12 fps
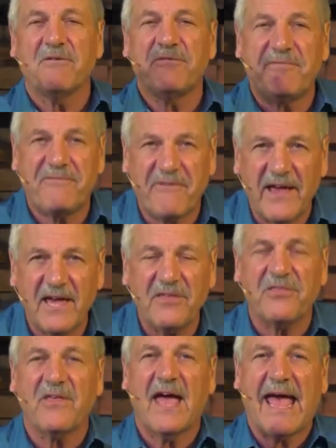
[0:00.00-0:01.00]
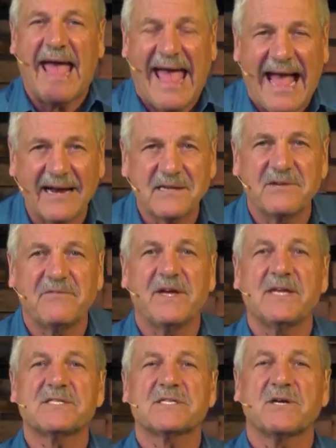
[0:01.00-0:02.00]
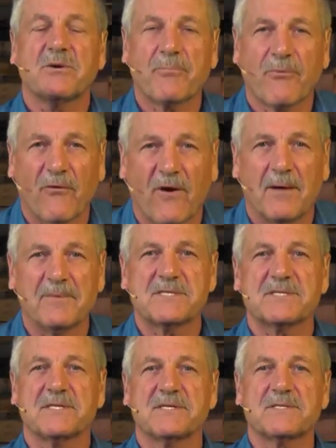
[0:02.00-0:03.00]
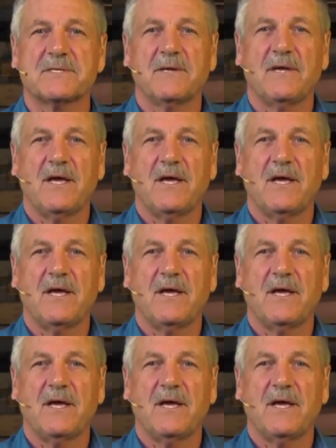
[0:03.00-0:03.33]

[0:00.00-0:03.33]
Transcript: Faith activates promises.